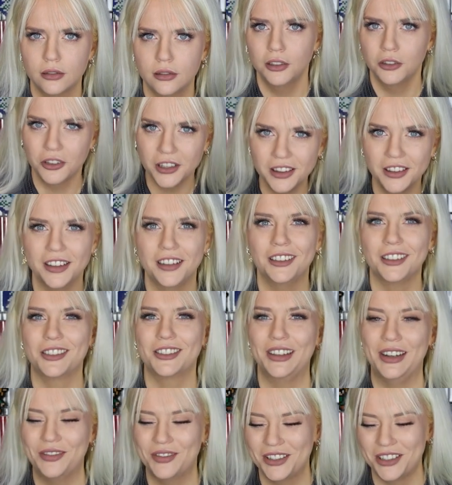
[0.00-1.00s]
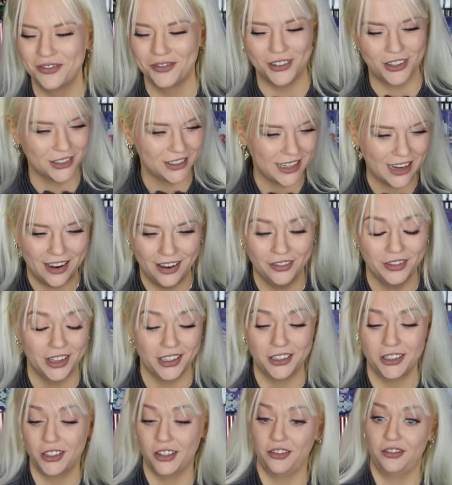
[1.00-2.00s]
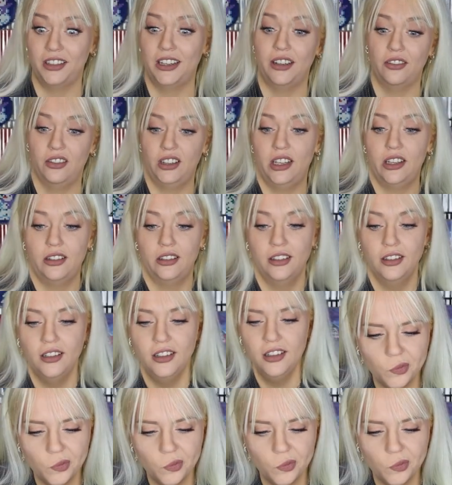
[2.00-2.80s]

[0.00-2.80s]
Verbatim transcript: Look in the description box, I have that stuff down there.